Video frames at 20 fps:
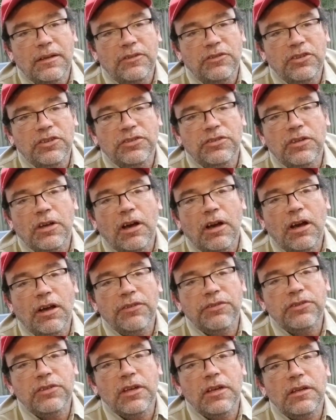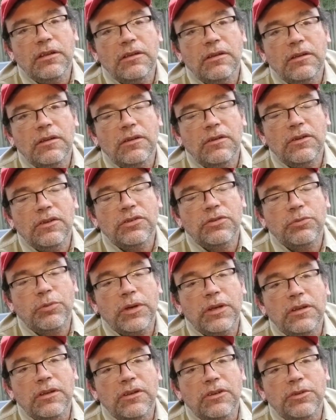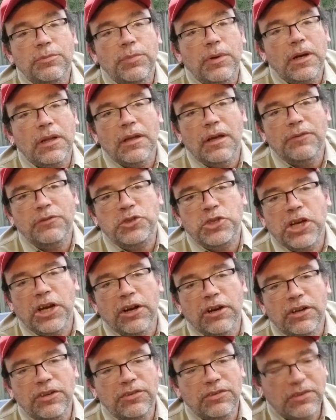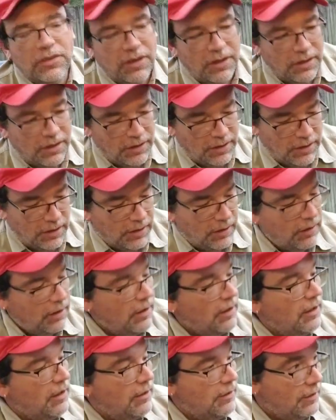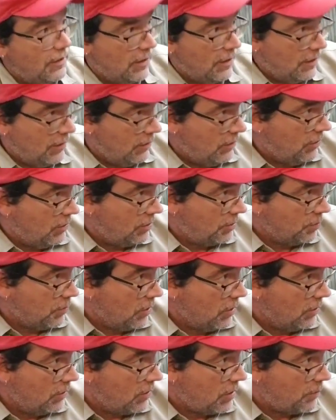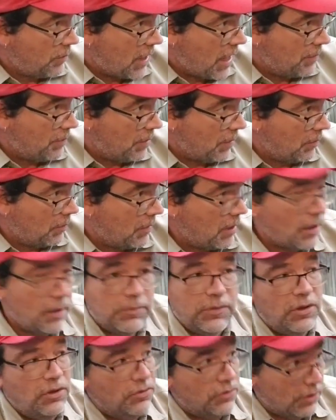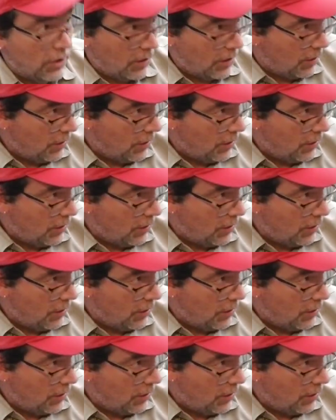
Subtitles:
just to offset the sweetness. But I love cherries. And the pipe I'm using